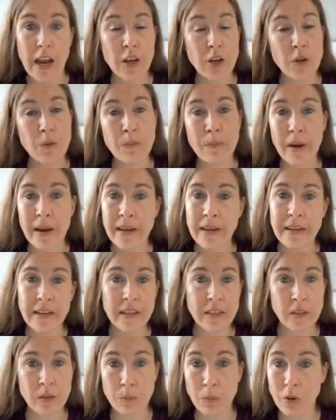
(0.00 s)
And you may
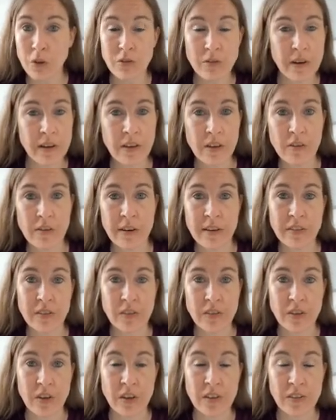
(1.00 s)
need to moderate your
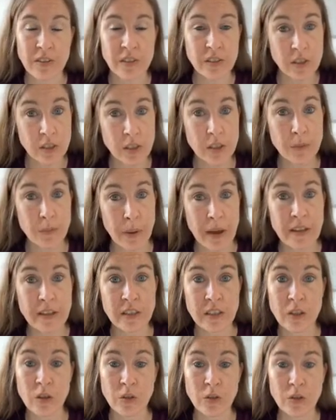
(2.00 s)
exercises
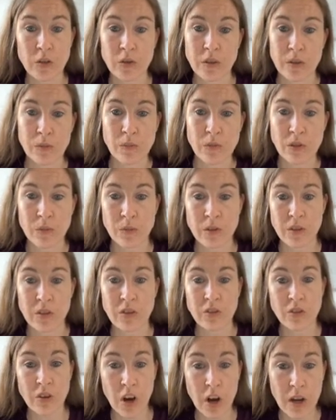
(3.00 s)
depending on your
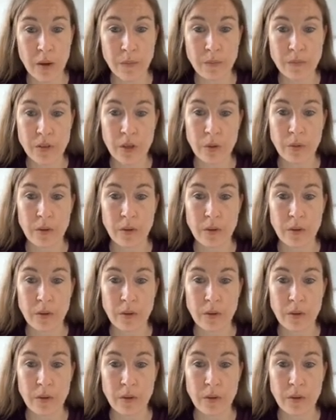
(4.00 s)
symptoms at the time.